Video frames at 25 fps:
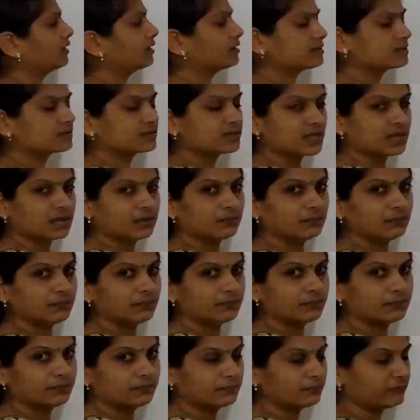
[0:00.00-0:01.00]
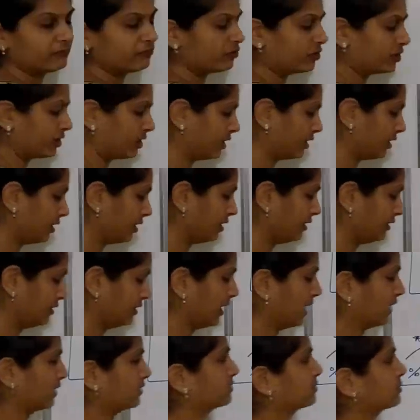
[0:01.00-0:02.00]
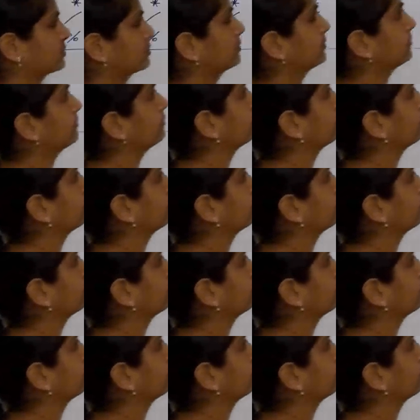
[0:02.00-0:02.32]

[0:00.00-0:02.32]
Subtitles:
Same for next.